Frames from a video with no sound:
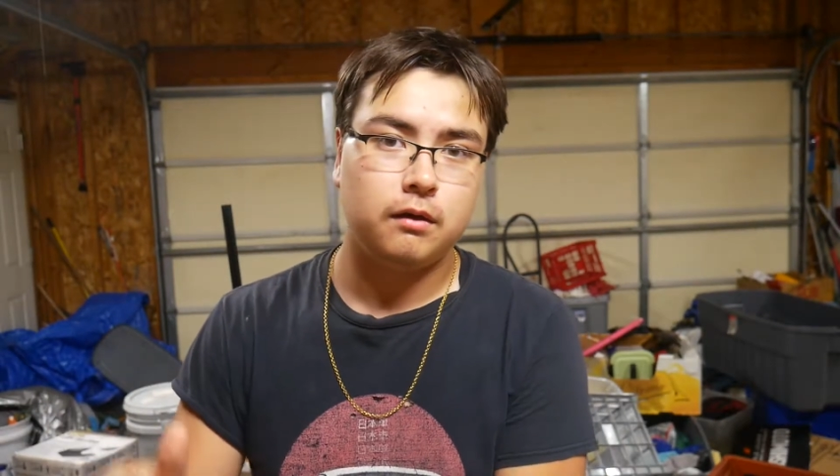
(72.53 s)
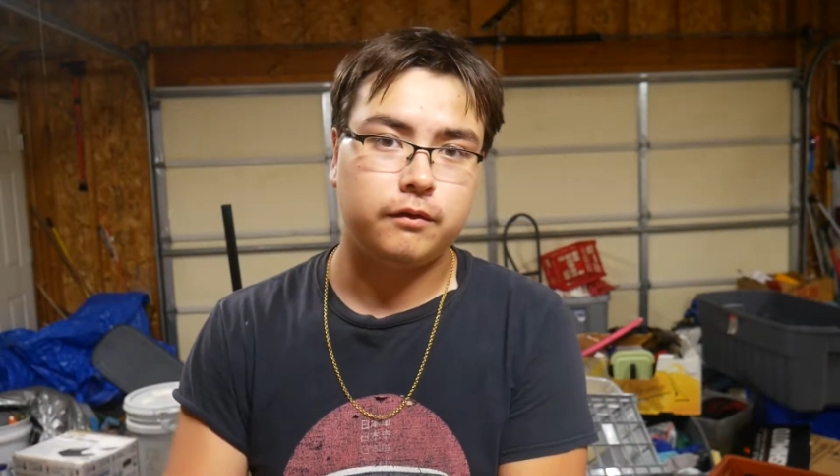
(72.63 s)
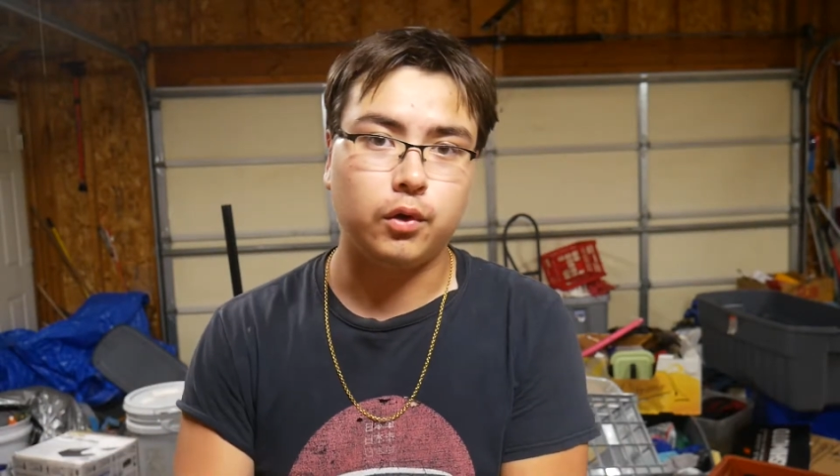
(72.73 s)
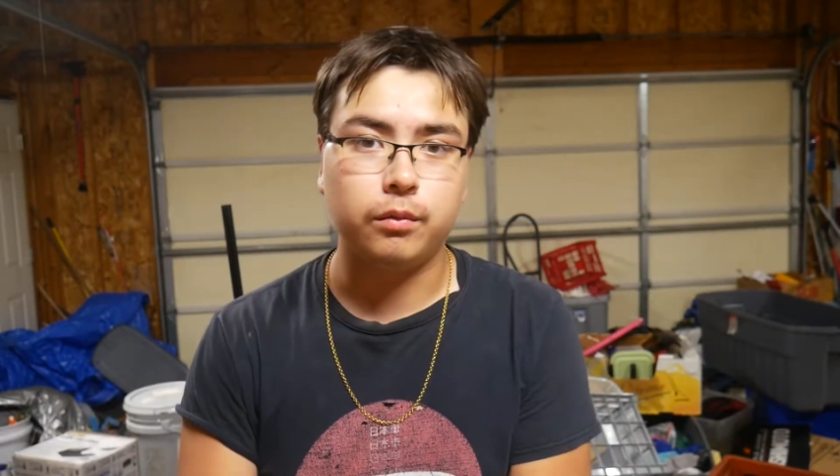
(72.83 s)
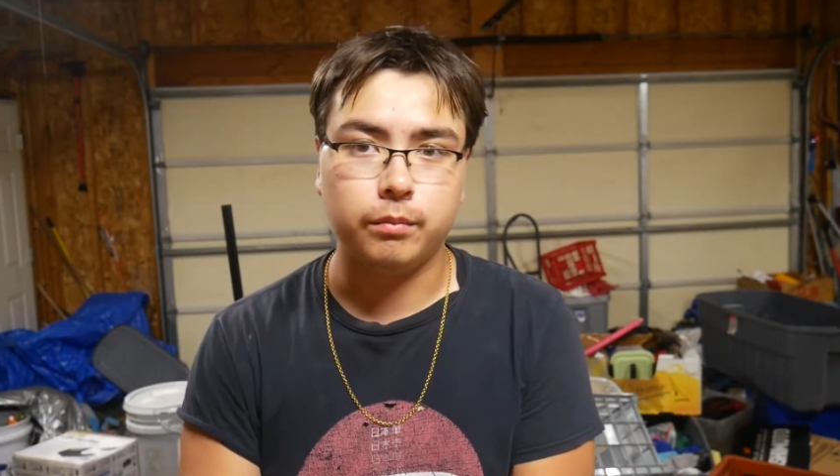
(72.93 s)

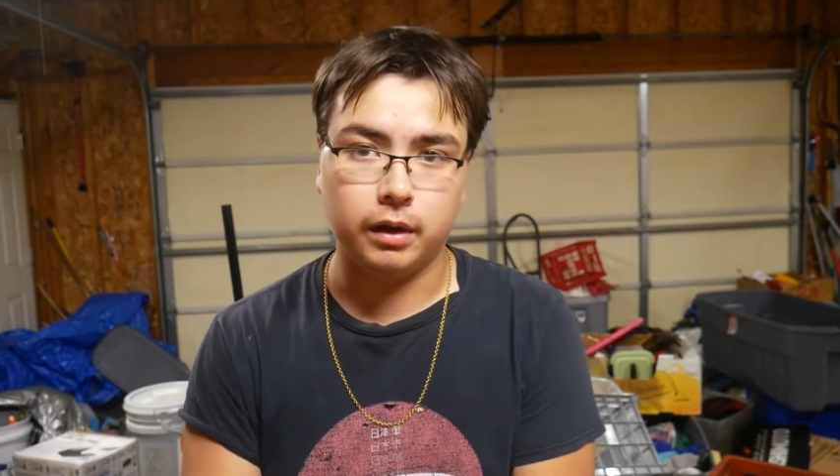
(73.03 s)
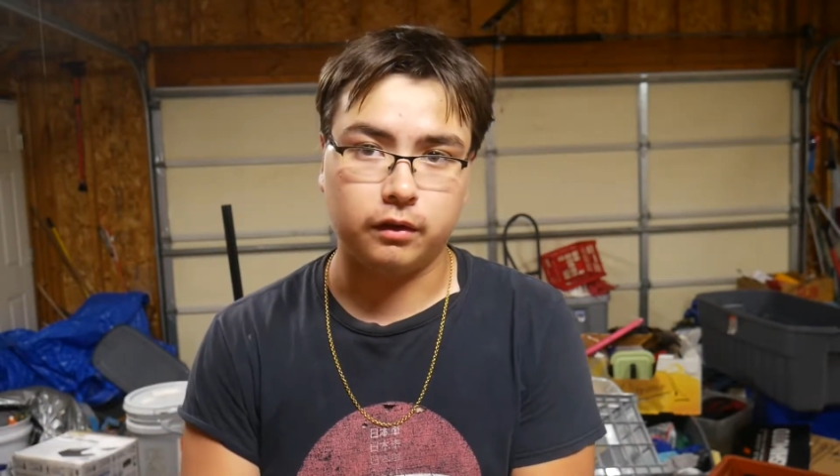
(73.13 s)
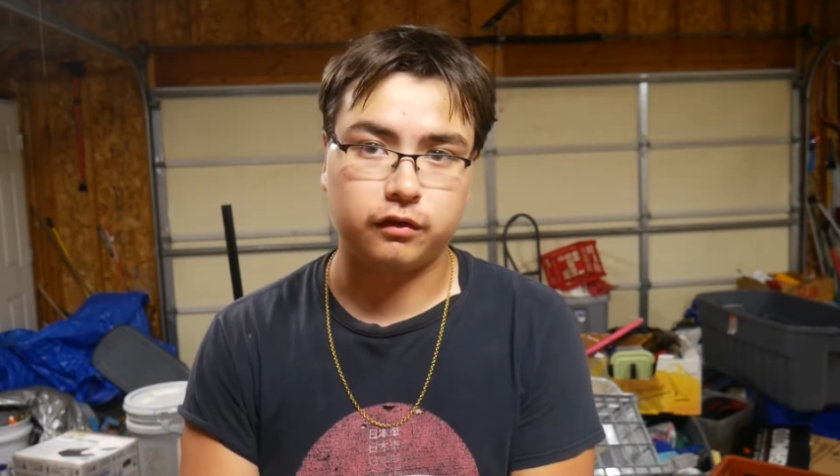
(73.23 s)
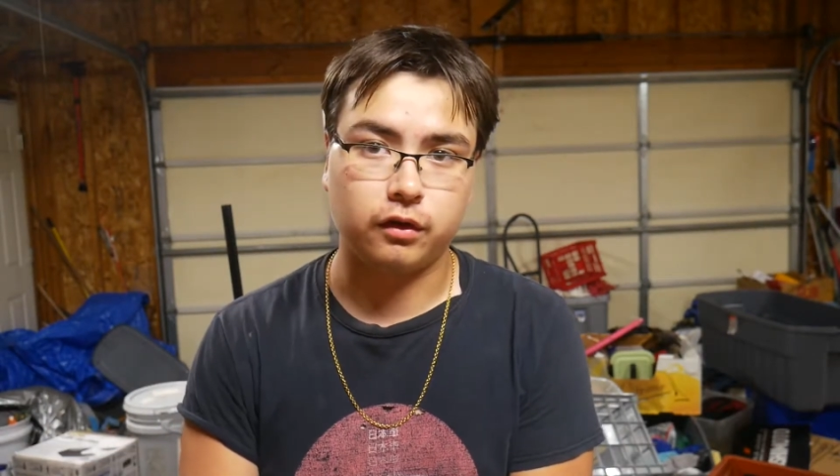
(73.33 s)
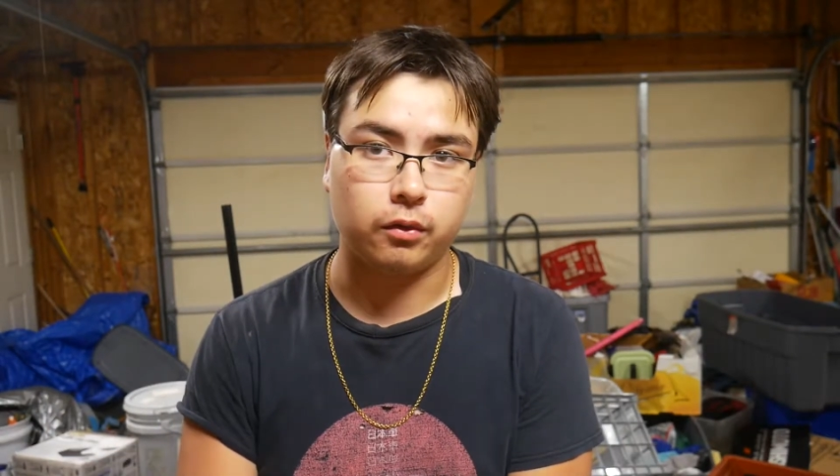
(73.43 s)
few in
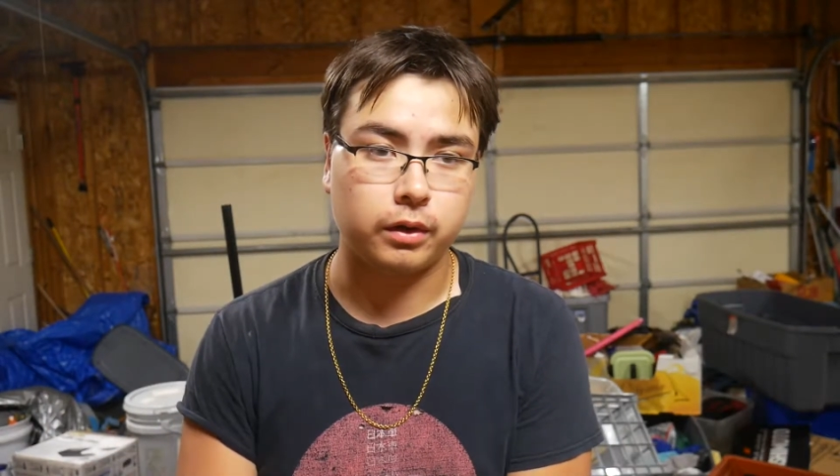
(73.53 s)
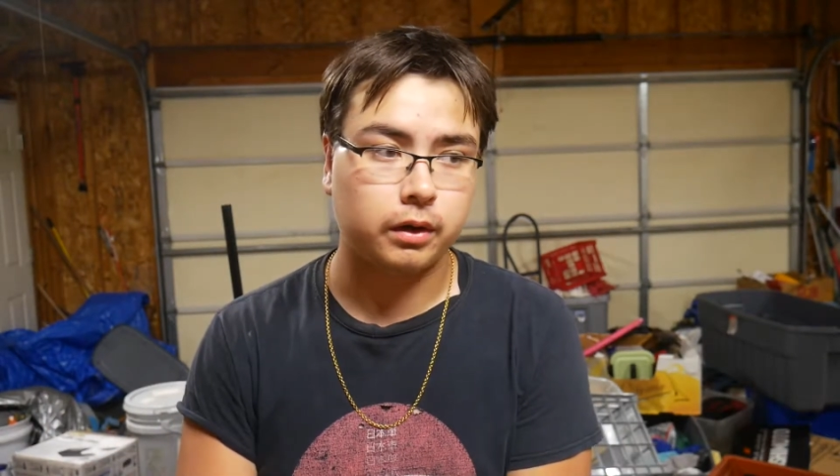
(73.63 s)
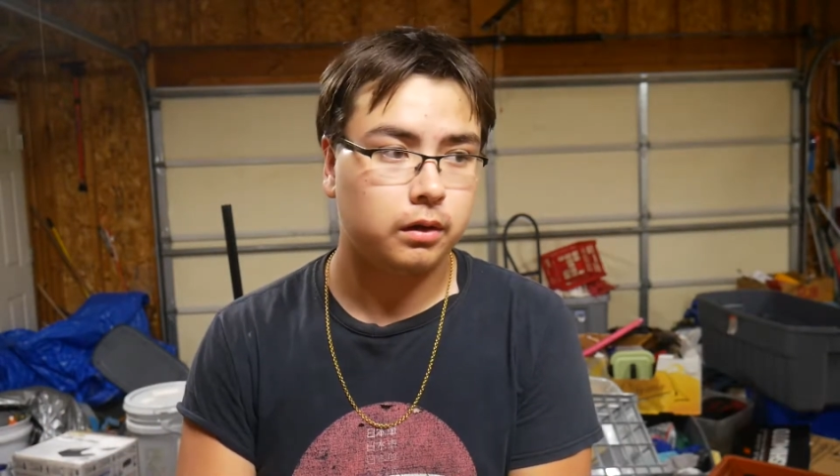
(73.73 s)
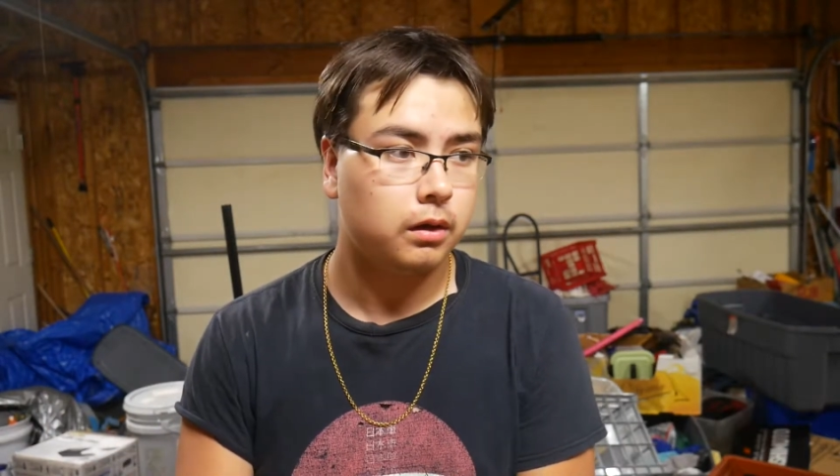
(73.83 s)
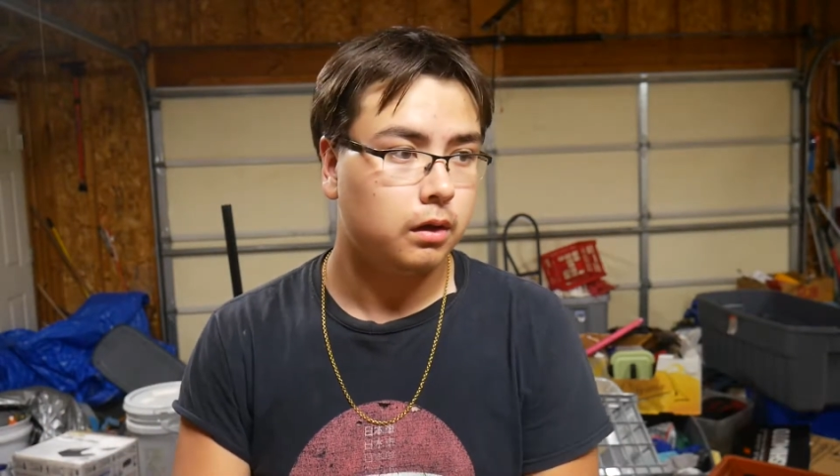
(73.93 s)
Minnesota.